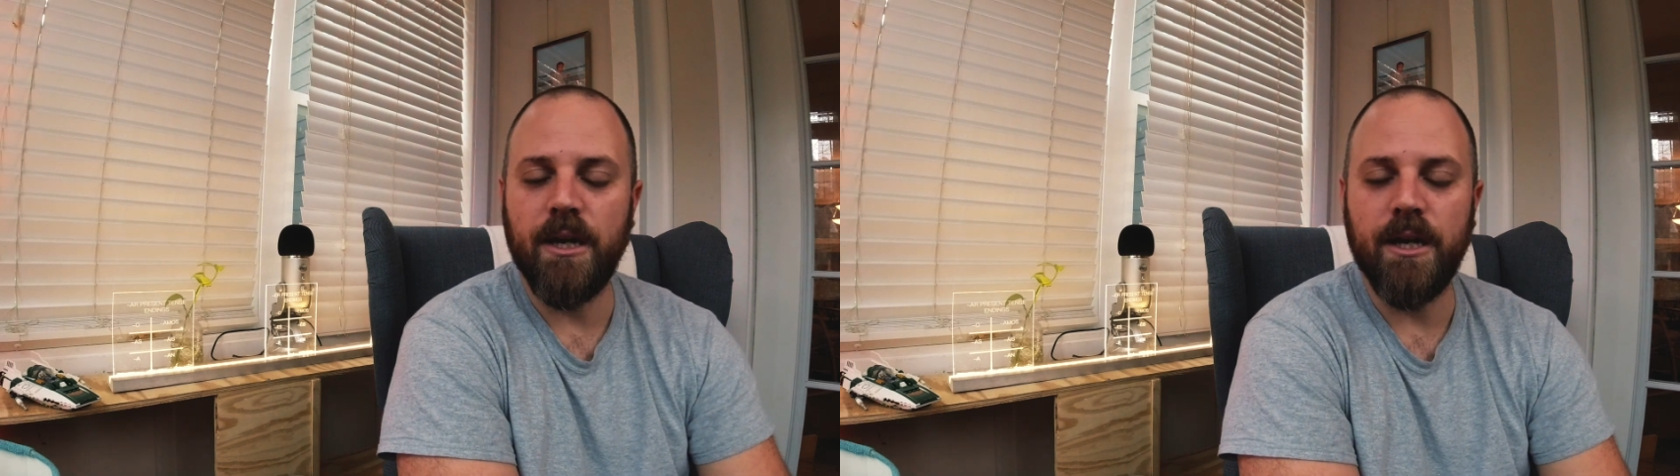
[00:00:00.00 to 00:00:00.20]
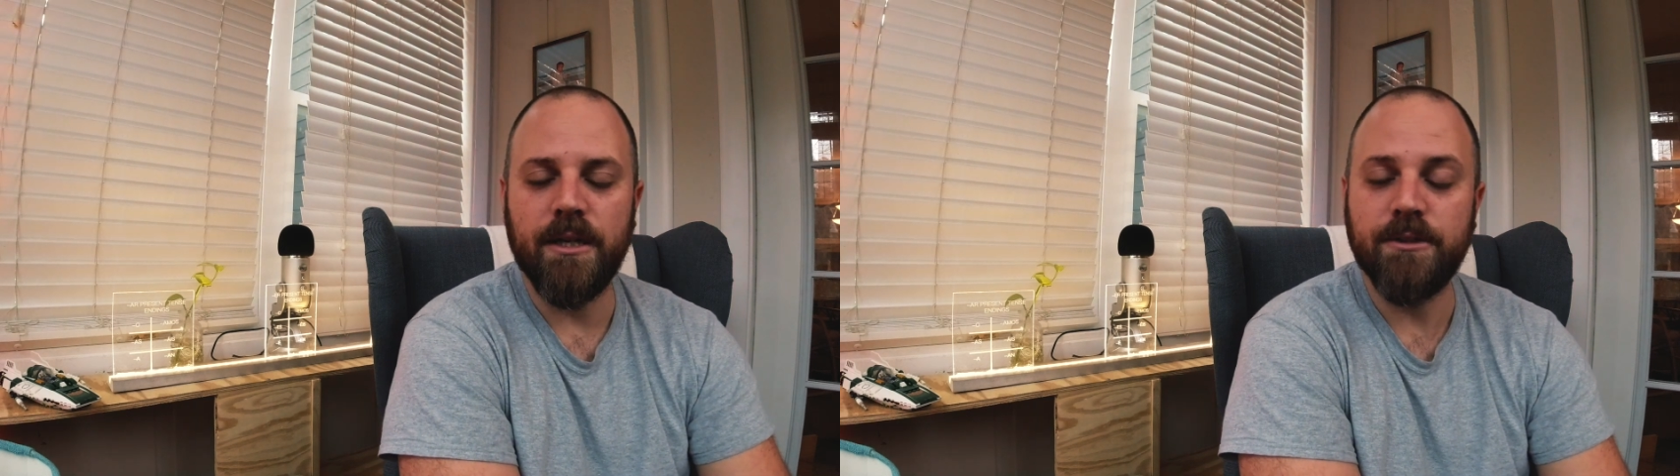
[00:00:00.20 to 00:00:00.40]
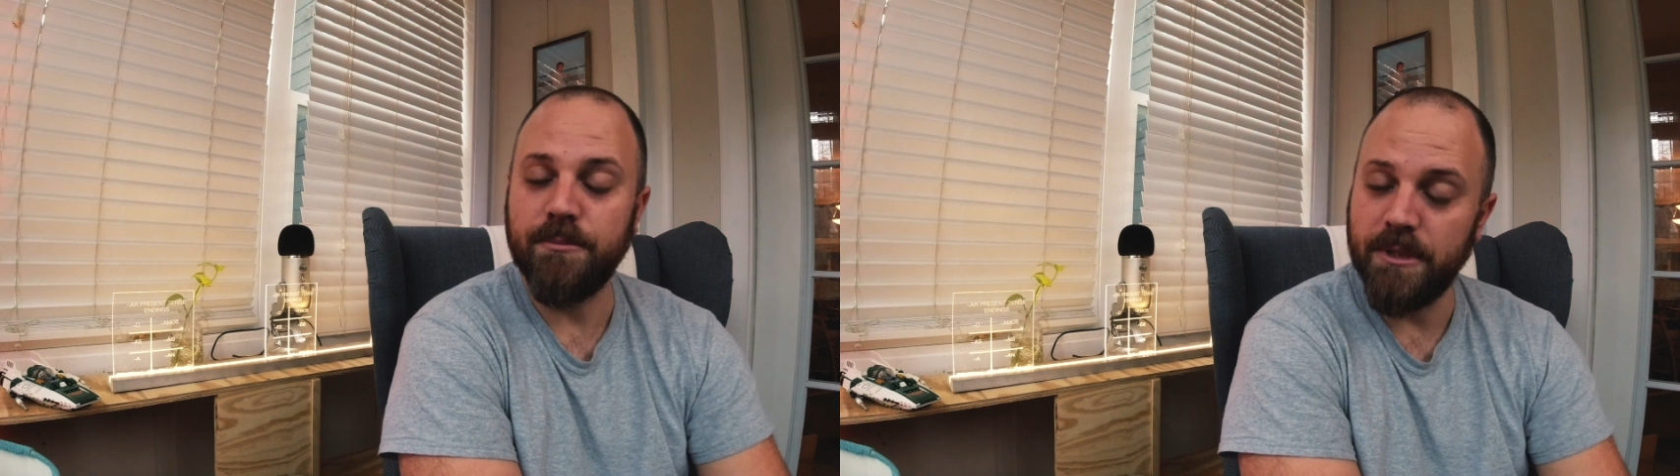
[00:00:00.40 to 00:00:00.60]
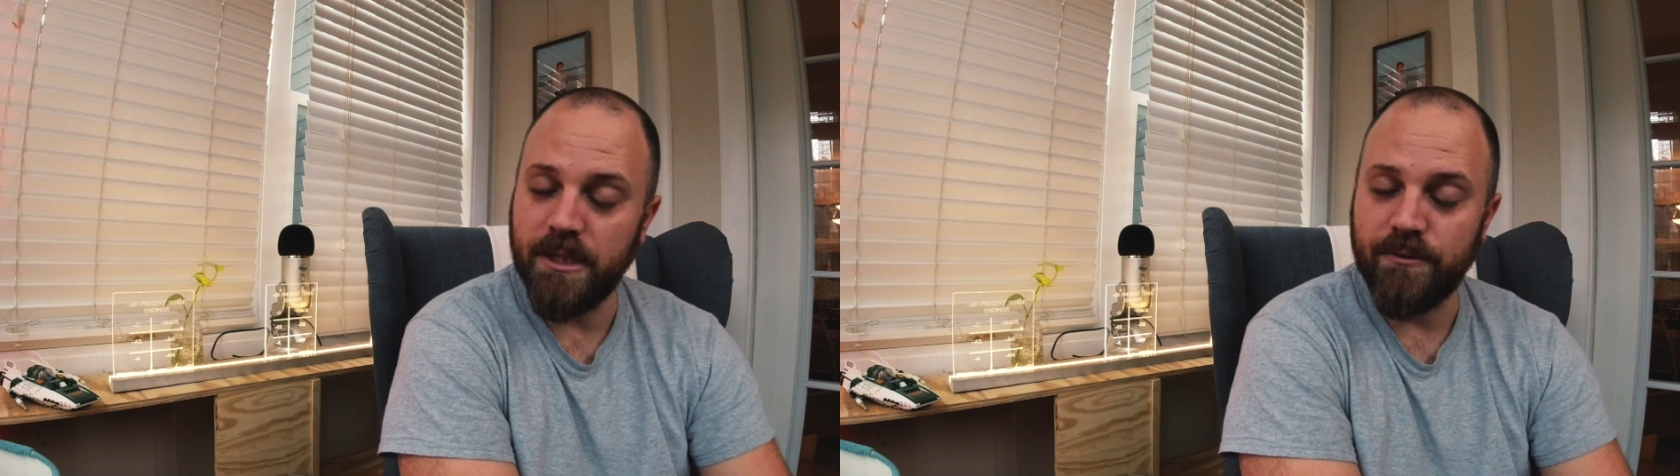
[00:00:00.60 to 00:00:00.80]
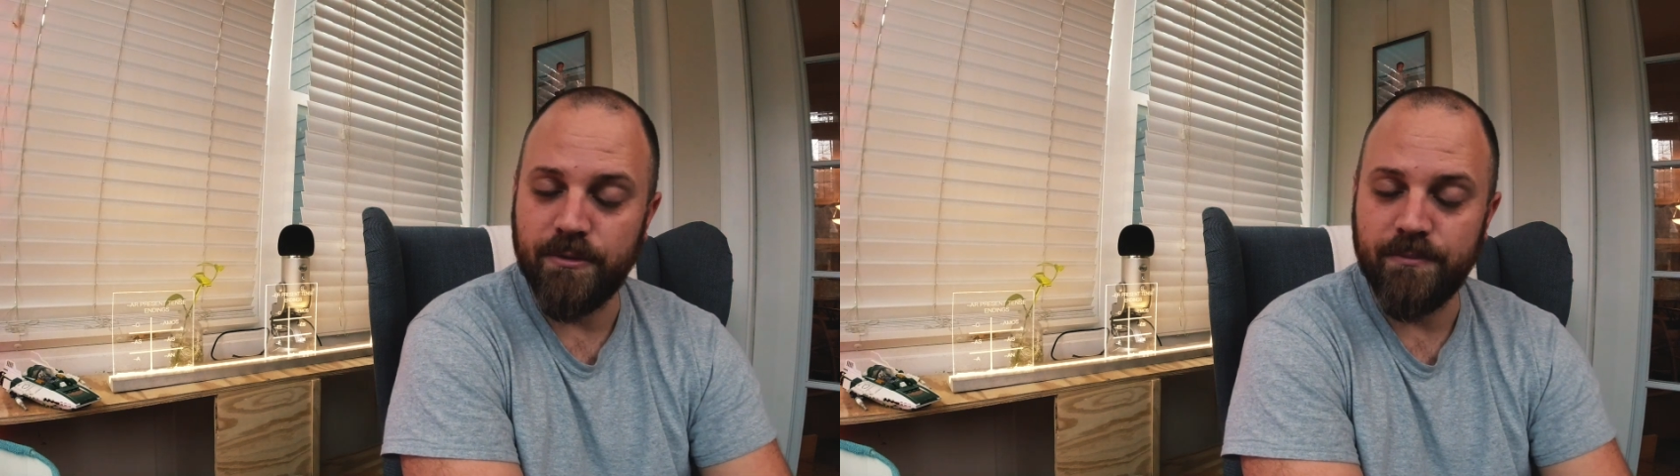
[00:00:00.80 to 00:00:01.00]
to
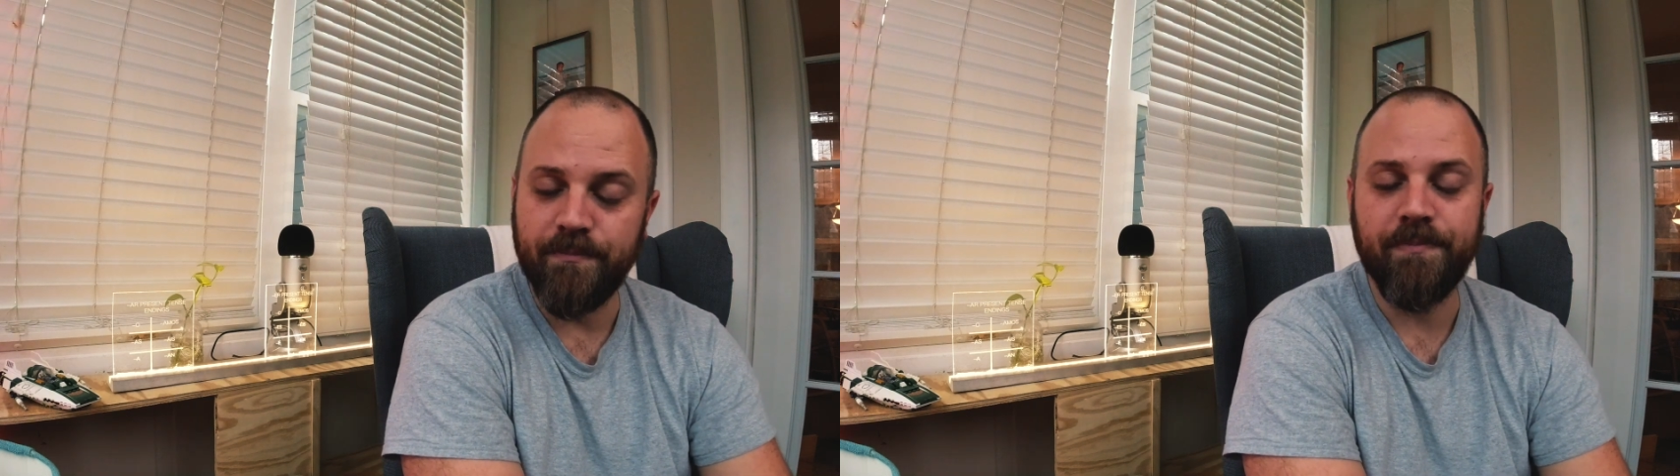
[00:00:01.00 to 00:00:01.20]
believe.